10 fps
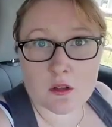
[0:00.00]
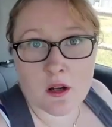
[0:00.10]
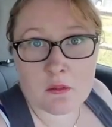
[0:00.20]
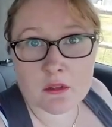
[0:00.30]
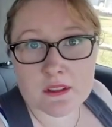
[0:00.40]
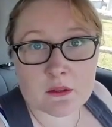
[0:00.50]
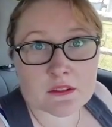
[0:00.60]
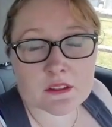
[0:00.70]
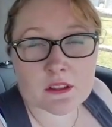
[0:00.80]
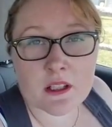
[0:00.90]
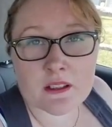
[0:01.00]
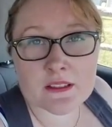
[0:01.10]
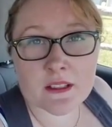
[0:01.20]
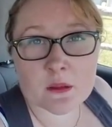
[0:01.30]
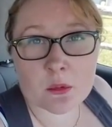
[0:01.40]
Alright, well that was Little
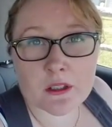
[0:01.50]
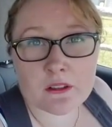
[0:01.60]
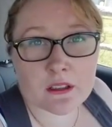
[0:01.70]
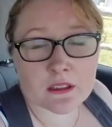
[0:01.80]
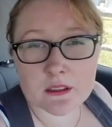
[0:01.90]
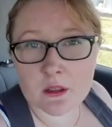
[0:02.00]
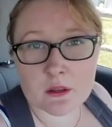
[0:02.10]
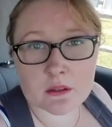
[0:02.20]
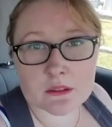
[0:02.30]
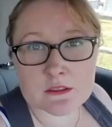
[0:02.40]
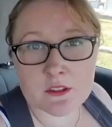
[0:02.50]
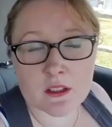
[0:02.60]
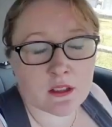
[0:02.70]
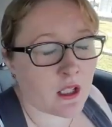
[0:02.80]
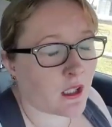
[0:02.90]
House on the Prairie, you know, it was
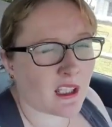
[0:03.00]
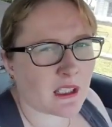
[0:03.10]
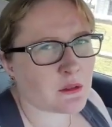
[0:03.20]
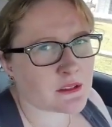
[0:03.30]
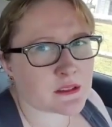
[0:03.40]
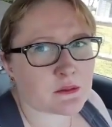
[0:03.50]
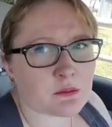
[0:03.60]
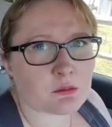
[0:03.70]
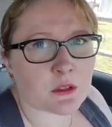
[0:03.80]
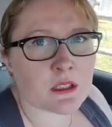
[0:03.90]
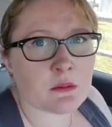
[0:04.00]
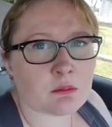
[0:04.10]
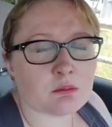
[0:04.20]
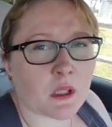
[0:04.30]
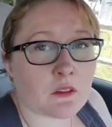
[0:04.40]
fun. It was really
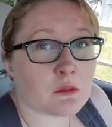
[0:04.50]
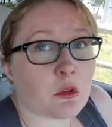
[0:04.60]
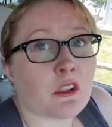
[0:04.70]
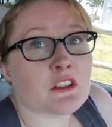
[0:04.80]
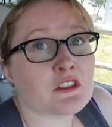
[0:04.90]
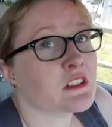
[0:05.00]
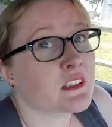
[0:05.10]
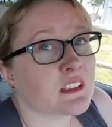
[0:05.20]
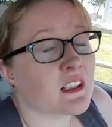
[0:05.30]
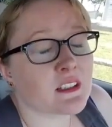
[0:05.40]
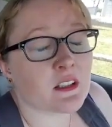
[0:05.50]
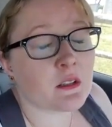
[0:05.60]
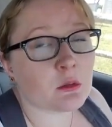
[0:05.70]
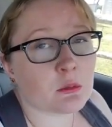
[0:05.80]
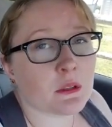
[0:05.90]
even more interesting than I
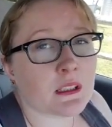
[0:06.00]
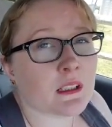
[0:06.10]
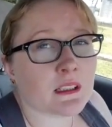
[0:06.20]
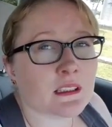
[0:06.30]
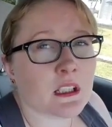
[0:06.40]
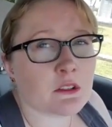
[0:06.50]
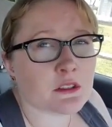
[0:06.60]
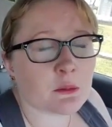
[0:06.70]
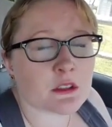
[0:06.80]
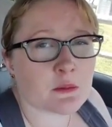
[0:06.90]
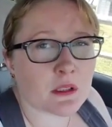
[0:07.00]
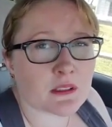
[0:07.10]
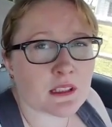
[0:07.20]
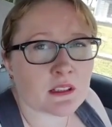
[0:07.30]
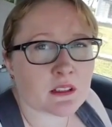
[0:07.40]
thought it would be. I didn't know so much
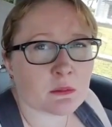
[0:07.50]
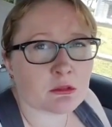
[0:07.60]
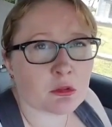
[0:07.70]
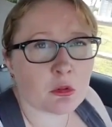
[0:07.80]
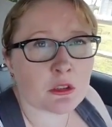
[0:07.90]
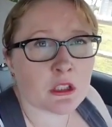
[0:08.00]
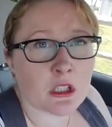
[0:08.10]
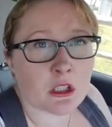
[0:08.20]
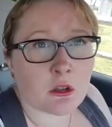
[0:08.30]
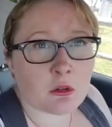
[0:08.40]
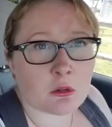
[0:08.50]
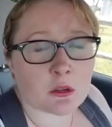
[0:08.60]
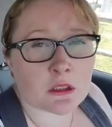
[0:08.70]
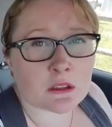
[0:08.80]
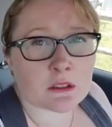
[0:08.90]
about the area before,
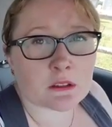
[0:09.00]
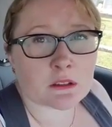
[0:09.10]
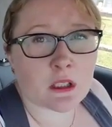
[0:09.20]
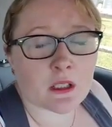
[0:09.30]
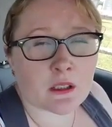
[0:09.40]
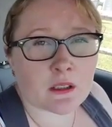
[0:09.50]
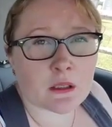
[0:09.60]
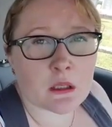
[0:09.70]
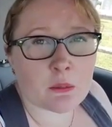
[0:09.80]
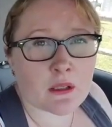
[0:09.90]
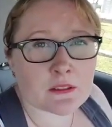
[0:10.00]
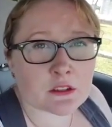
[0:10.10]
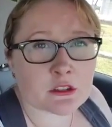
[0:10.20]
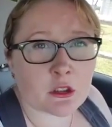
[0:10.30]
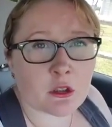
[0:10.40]
or about the
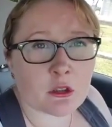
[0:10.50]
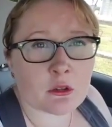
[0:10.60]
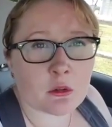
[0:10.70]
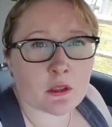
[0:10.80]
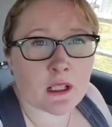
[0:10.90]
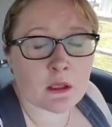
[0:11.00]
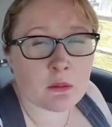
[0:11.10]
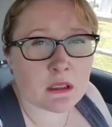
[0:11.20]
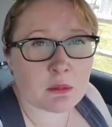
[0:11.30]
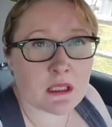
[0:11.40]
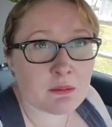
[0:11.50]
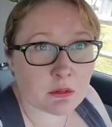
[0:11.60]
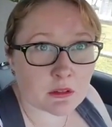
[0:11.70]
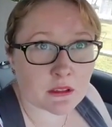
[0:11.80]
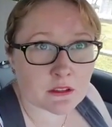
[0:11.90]
show, or how many
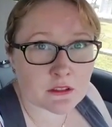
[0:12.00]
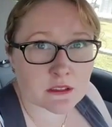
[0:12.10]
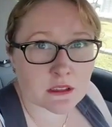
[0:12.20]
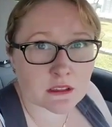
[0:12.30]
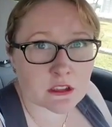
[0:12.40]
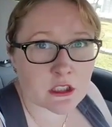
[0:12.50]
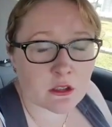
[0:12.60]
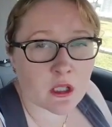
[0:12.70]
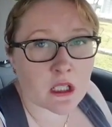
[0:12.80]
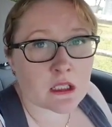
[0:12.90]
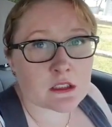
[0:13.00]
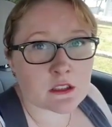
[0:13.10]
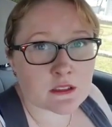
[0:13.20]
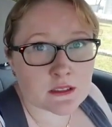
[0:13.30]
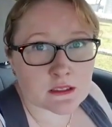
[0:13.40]
people are interested in the show.
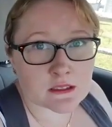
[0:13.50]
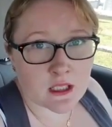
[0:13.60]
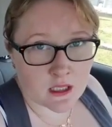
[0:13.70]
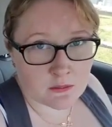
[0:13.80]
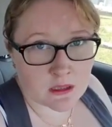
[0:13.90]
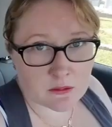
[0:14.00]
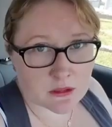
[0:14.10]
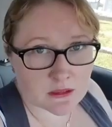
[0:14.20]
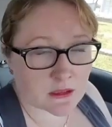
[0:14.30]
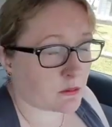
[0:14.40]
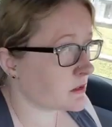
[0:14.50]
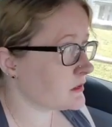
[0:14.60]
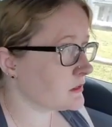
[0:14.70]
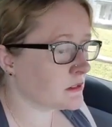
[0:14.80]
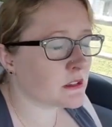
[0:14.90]
Just in the time that I was in there,
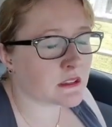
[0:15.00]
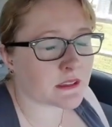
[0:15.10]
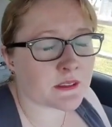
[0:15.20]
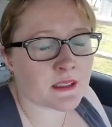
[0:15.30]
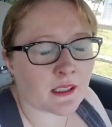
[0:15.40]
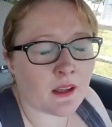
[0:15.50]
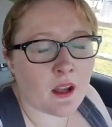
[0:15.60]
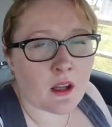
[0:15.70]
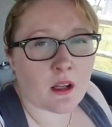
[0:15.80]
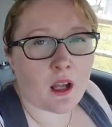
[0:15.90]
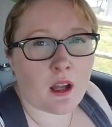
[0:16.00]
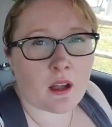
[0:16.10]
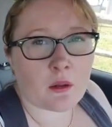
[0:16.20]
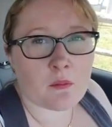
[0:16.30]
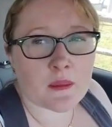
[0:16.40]
which you didn't see,
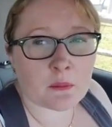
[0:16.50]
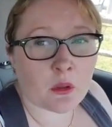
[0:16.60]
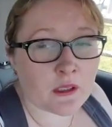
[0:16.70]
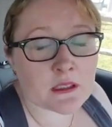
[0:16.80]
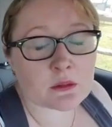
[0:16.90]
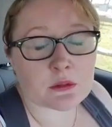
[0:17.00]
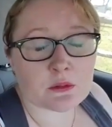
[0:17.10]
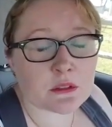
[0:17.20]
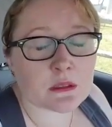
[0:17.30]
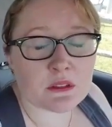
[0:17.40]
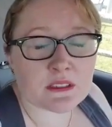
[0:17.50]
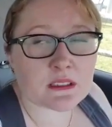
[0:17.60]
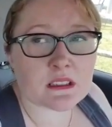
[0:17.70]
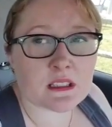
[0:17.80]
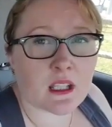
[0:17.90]
the place was really
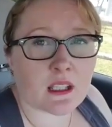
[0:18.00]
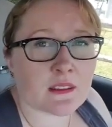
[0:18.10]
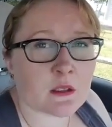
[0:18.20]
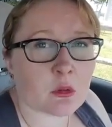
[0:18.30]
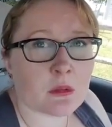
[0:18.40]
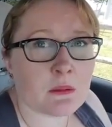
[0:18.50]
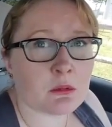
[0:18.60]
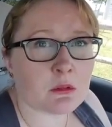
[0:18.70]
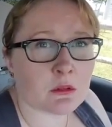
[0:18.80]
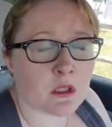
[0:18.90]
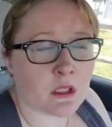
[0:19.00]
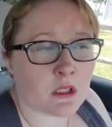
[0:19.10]
busy today, and there were people,